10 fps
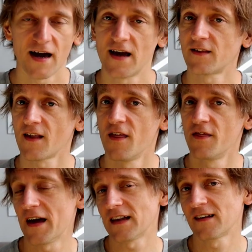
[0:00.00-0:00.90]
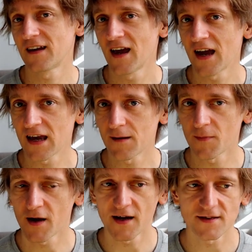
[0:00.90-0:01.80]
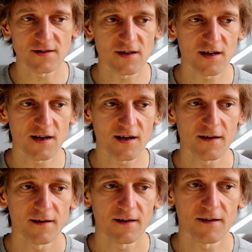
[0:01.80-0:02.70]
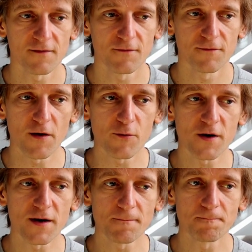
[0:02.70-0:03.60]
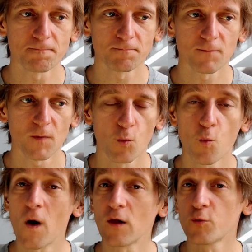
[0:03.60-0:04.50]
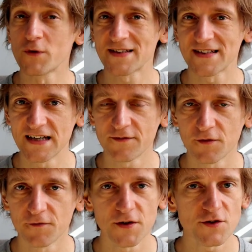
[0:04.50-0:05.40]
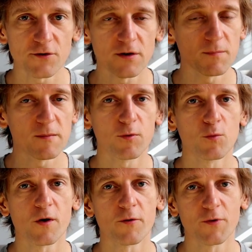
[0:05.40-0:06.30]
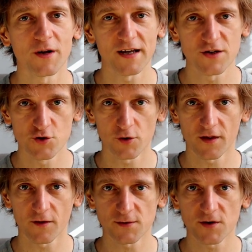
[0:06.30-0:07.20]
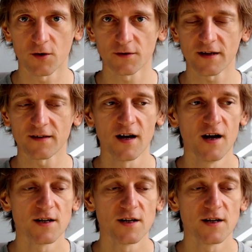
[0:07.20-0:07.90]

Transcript: And that came as a, a very well received feature and people were really enjoying those content.